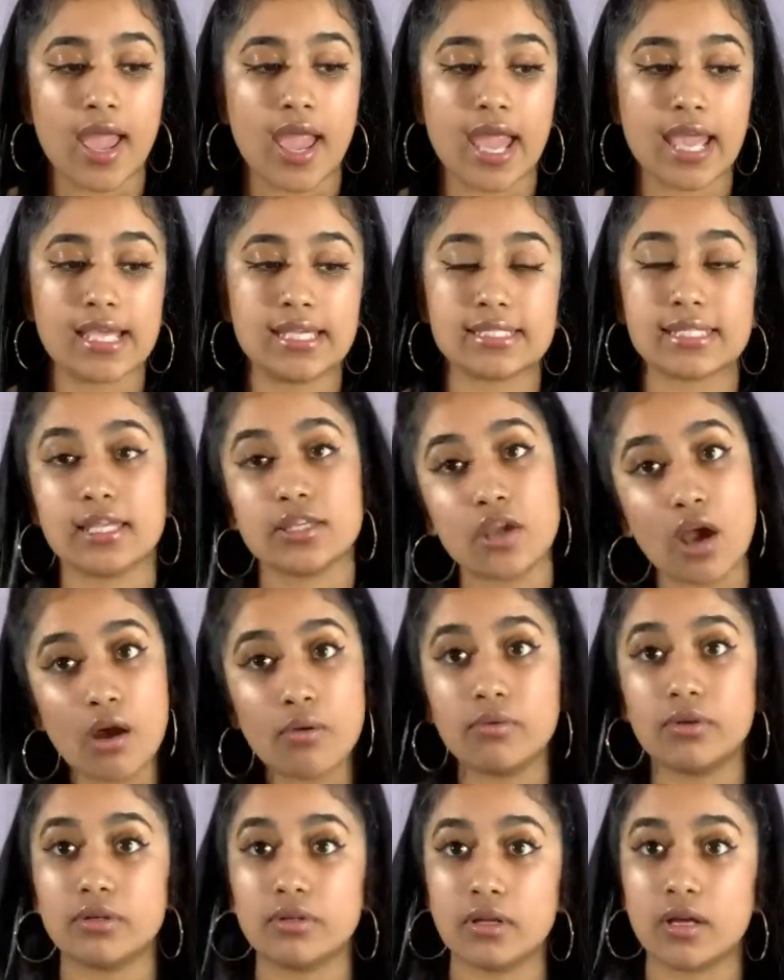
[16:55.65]
And he's like, y'all
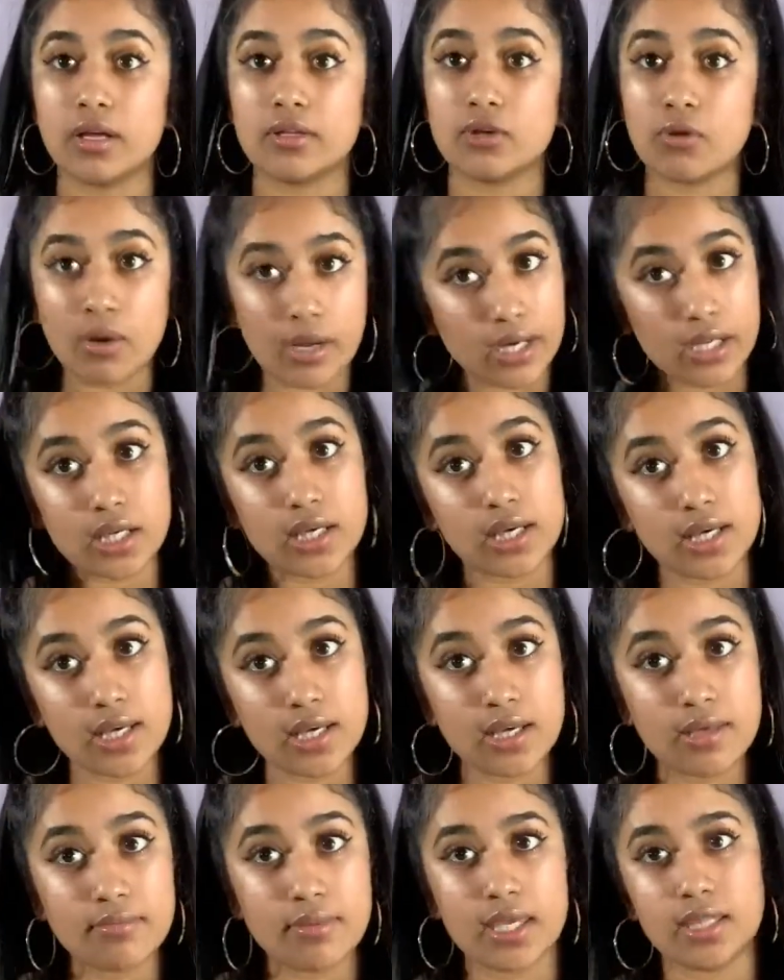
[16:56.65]
want, you want to
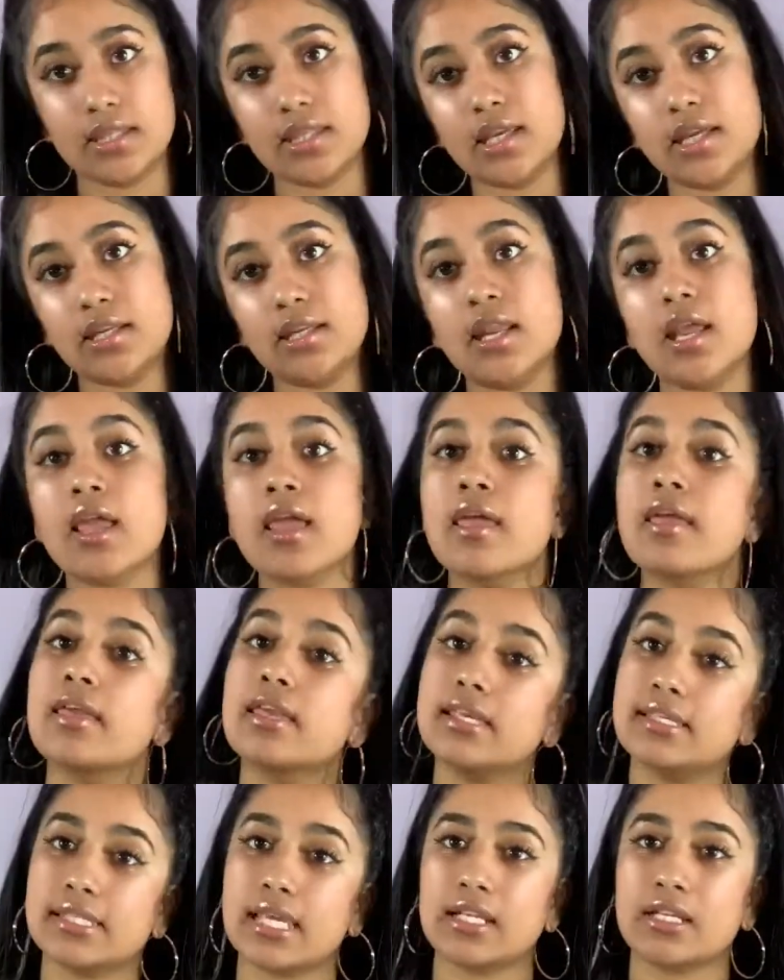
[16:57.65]
come? And then
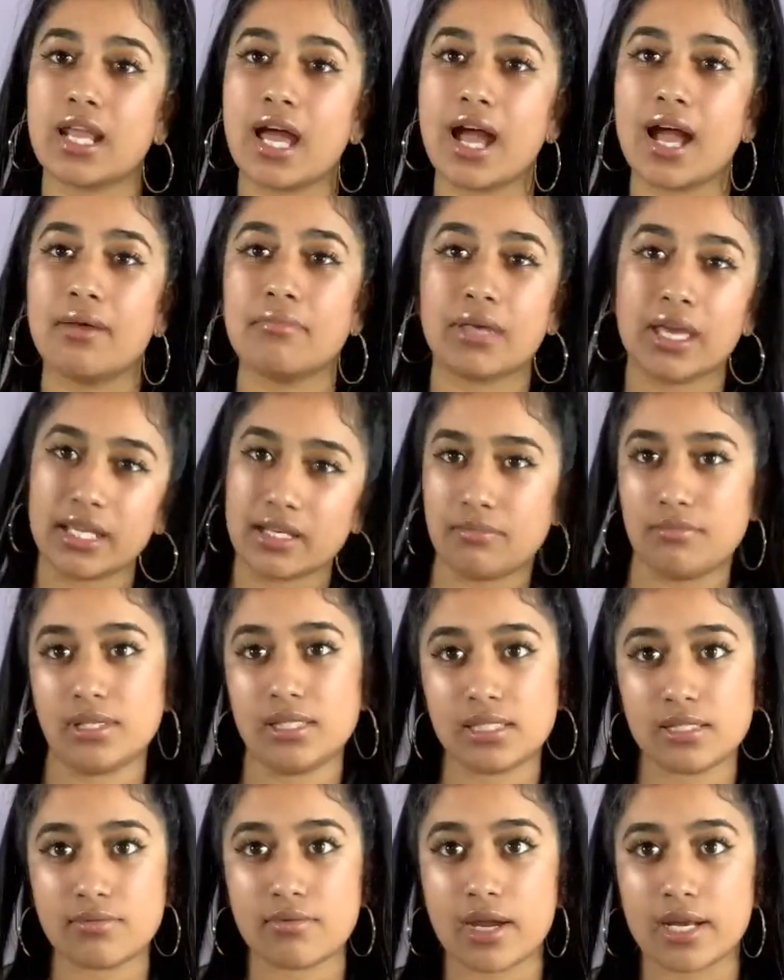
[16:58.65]
he's like, nah, I'm kind of
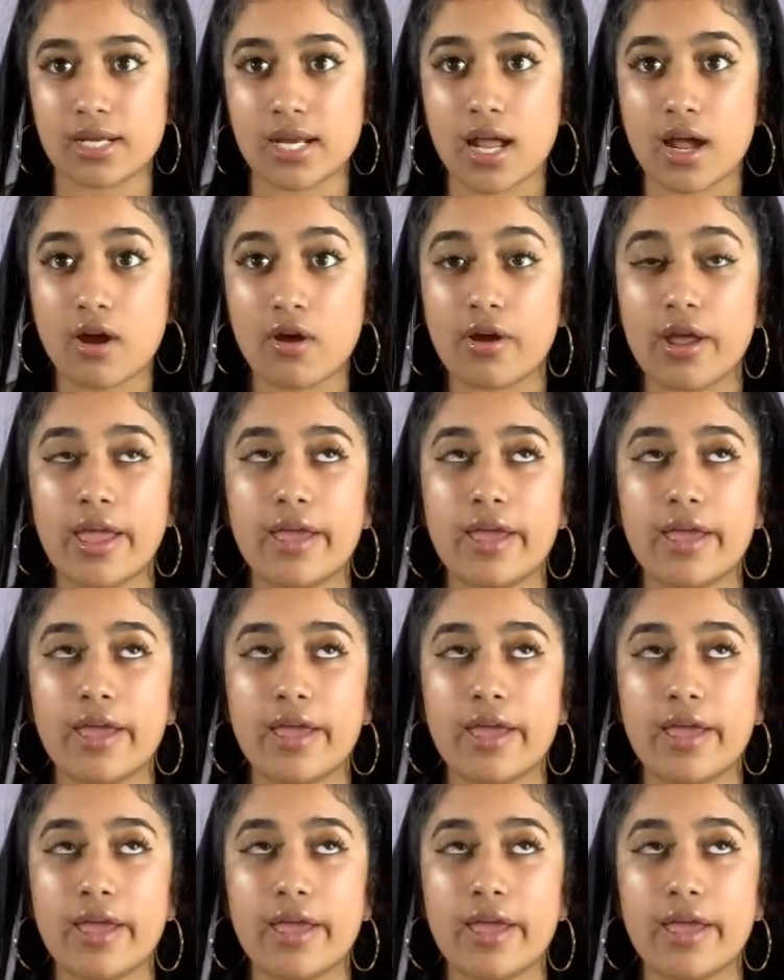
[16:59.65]
busy right now.